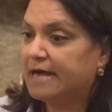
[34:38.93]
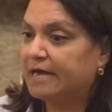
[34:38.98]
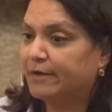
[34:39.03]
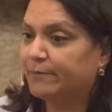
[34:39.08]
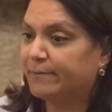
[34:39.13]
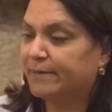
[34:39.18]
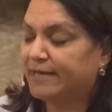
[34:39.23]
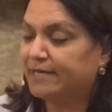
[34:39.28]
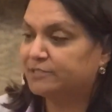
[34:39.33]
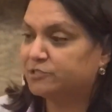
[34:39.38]

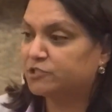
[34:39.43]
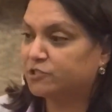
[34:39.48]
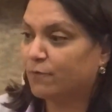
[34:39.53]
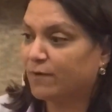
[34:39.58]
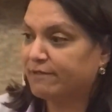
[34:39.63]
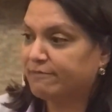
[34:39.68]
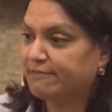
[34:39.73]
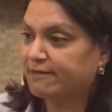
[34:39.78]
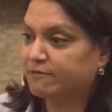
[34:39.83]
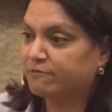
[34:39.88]
Um, and
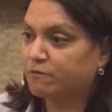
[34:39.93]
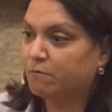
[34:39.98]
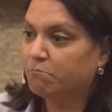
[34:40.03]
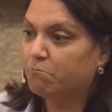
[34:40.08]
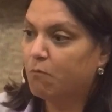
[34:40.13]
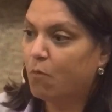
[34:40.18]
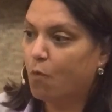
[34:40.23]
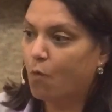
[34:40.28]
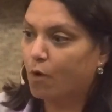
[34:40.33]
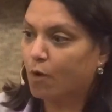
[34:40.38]
so I think the
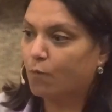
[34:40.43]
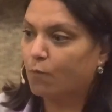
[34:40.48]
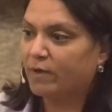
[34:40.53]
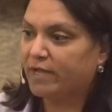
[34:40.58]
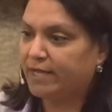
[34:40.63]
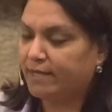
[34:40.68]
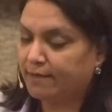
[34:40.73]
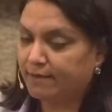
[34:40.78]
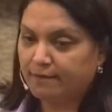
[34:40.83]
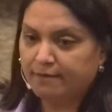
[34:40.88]
more
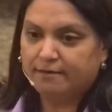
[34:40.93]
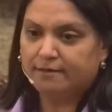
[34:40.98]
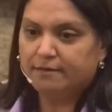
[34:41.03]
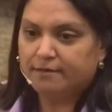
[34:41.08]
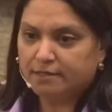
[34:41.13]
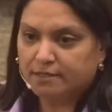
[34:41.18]
we,